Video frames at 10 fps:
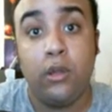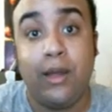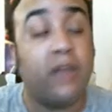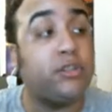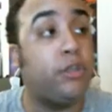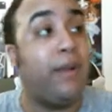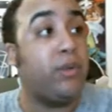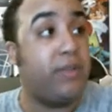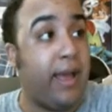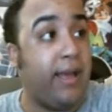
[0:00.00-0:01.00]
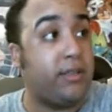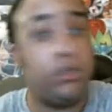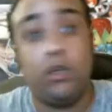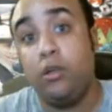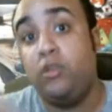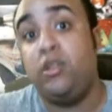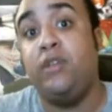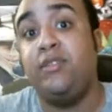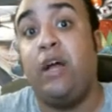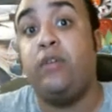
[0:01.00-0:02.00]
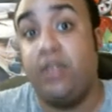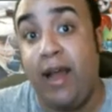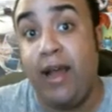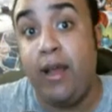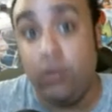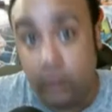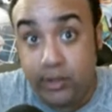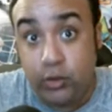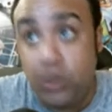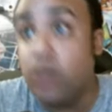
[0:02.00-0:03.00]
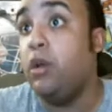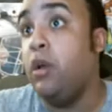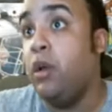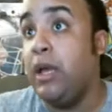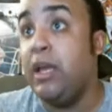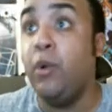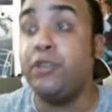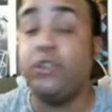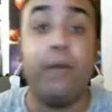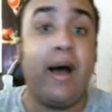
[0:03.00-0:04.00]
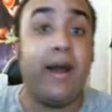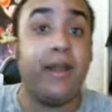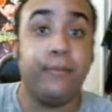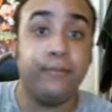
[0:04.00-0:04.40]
Aleister Black with the answer. Turns out today, this week, it was nobody.